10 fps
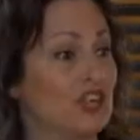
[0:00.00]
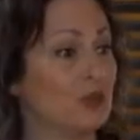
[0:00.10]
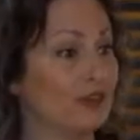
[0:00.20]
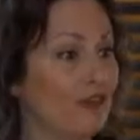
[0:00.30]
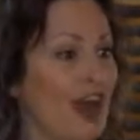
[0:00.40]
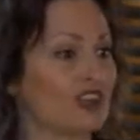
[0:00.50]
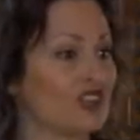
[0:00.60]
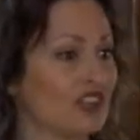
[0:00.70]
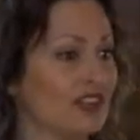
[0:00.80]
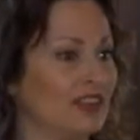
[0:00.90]
new and
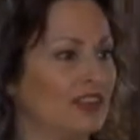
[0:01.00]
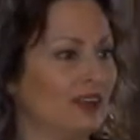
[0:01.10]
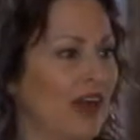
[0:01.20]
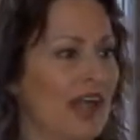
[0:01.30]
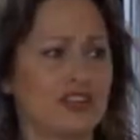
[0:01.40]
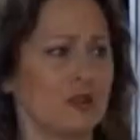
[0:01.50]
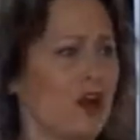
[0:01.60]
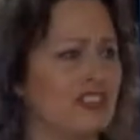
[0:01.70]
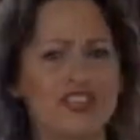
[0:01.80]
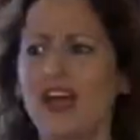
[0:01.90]
fresh? I do
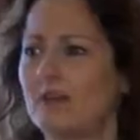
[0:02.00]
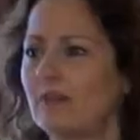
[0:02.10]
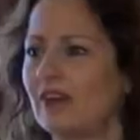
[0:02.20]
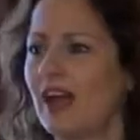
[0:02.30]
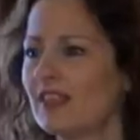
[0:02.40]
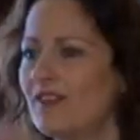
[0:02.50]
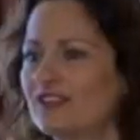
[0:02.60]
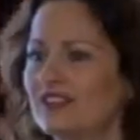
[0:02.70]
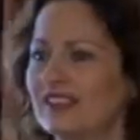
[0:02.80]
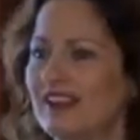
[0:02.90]
all the time. I love
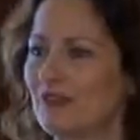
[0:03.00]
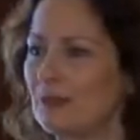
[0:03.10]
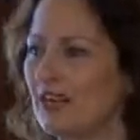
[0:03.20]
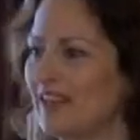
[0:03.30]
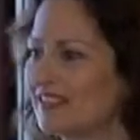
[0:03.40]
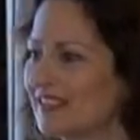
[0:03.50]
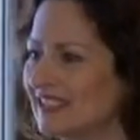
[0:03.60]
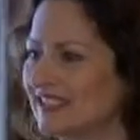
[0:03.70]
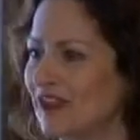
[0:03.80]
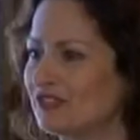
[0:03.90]
to look at everybody
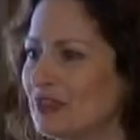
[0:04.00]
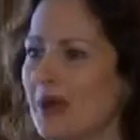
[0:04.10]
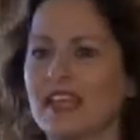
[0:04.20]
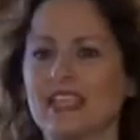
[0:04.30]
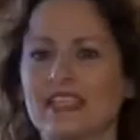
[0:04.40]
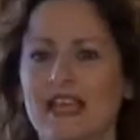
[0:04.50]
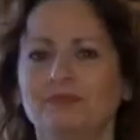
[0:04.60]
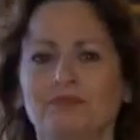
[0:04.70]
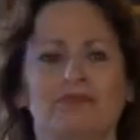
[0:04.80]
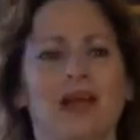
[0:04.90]
else's stuff so I can say,
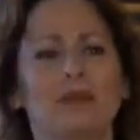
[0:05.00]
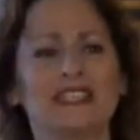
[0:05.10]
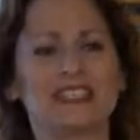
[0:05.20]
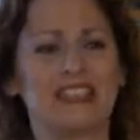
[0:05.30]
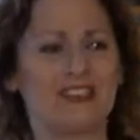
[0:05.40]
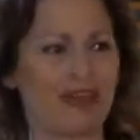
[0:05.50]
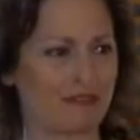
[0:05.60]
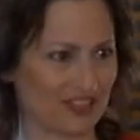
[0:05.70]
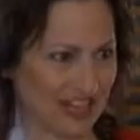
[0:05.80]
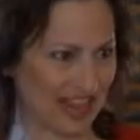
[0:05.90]
hmm, I'm going to steal that
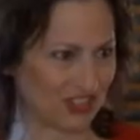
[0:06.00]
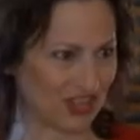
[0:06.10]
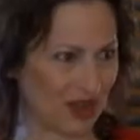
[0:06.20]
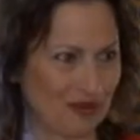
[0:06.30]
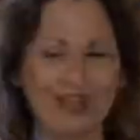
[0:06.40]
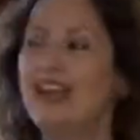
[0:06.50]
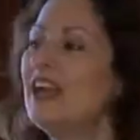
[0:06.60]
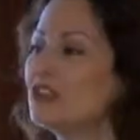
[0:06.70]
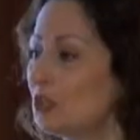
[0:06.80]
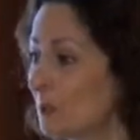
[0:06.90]
for the next show.
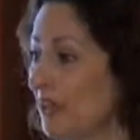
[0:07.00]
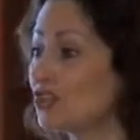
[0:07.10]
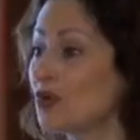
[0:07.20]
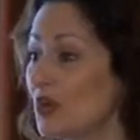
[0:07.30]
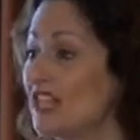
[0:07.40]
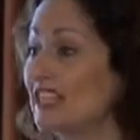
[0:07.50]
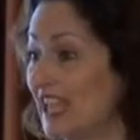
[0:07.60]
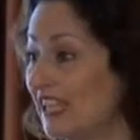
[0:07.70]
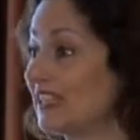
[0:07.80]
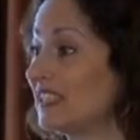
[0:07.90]
So make sure you
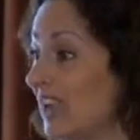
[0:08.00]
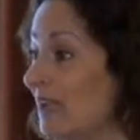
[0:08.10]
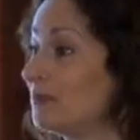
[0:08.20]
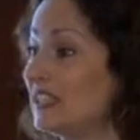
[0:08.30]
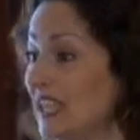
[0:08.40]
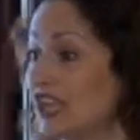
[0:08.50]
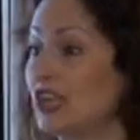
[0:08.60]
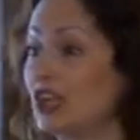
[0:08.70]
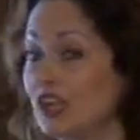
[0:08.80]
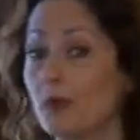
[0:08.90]
take the time to take
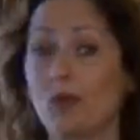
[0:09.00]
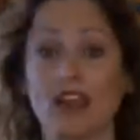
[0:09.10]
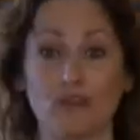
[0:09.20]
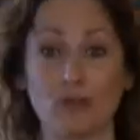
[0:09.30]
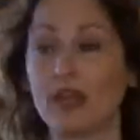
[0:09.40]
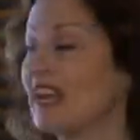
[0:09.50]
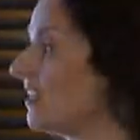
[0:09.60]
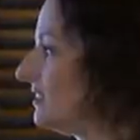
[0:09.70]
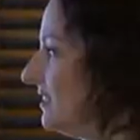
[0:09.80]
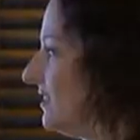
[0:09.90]
a look at what everybody else